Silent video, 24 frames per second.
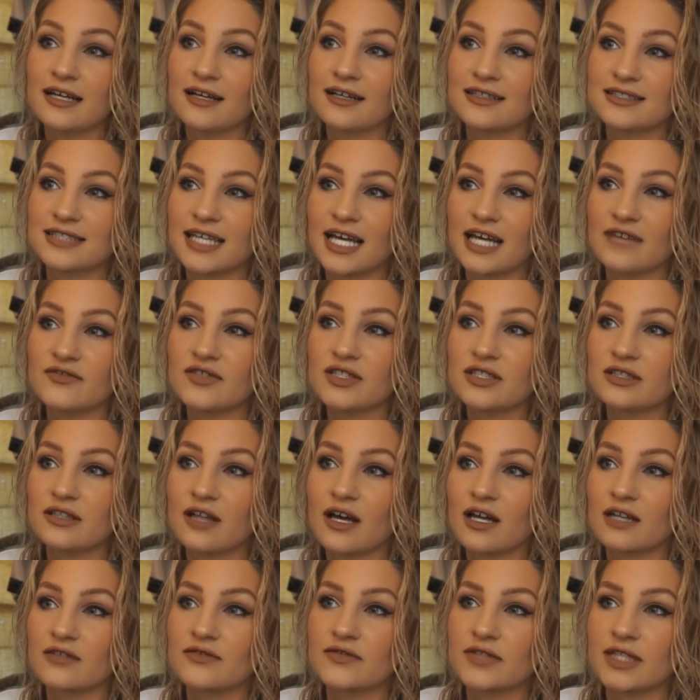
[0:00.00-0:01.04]
because I have a
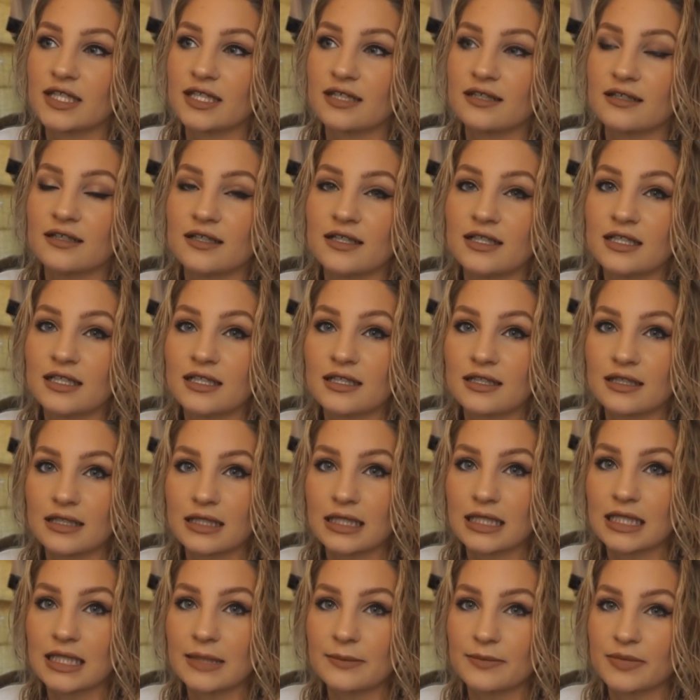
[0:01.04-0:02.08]
lot of like
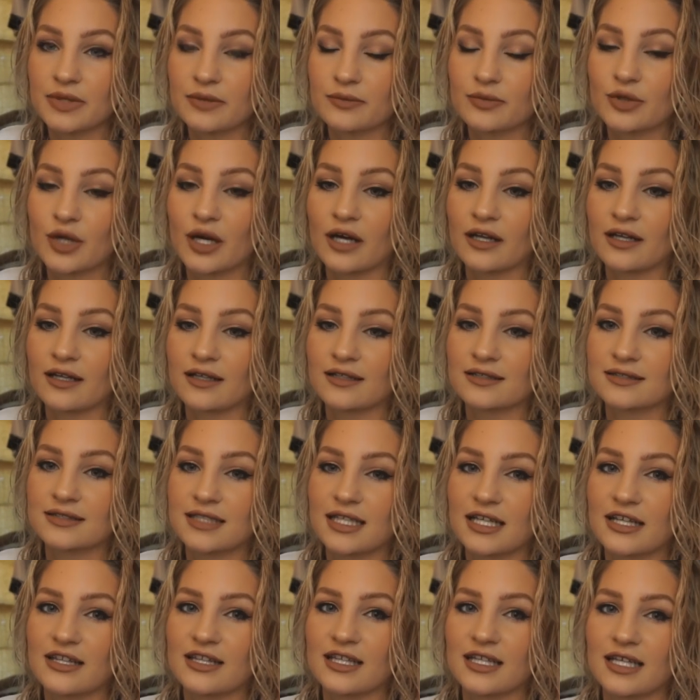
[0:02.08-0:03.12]
lip products
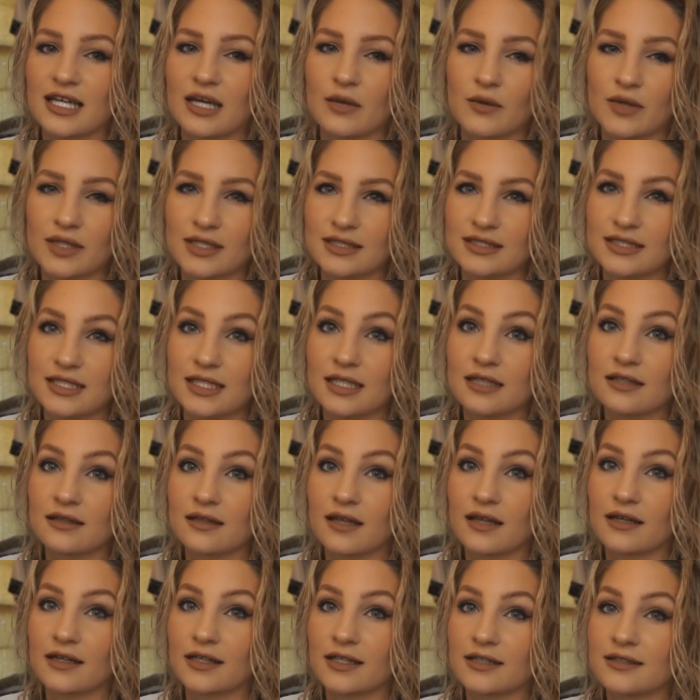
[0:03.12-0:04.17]
that I think I want to
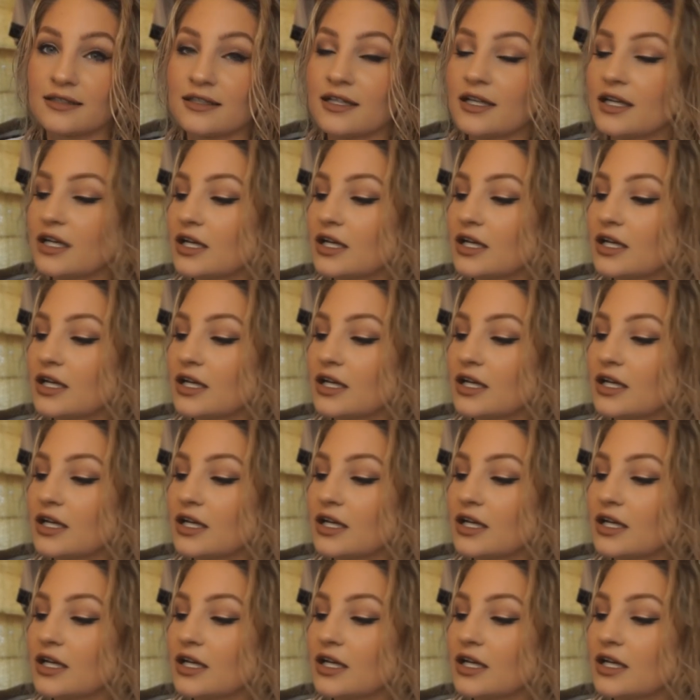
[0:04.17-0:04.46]
declutter.